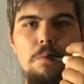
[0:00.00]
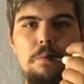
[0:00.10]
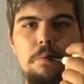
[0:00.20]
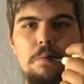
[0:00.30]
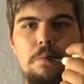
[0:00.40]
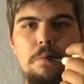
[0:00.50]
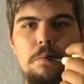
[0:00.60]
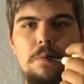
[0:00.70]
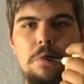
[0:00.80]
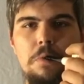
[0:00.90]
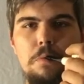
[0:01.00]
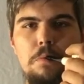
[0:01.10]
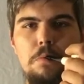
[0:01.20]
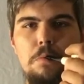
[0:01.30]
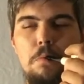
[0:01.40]

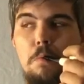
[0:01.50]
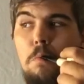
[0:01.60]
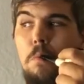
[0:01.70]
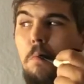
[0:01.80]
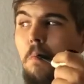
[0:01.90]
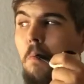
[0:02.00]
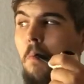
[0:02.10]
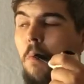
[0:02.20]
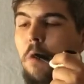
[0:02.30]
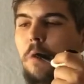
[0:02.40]
[no speech]